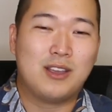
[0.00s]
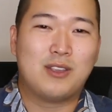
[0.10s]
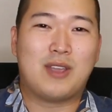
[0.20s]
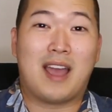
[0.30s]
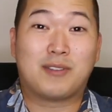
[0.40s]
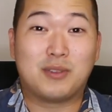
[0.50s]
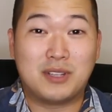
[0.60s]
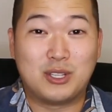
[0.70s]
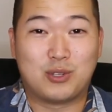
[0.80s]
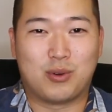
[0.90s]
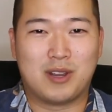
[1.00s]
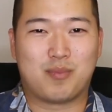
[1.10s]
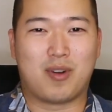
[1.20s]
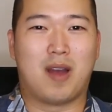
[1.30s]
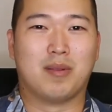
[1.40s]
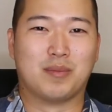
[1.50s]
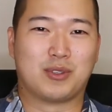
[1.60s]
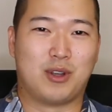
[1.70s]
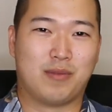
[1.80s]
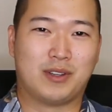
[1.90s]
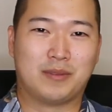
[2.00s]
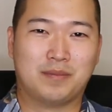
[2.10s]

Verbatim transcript: You have to enjoy problem solving.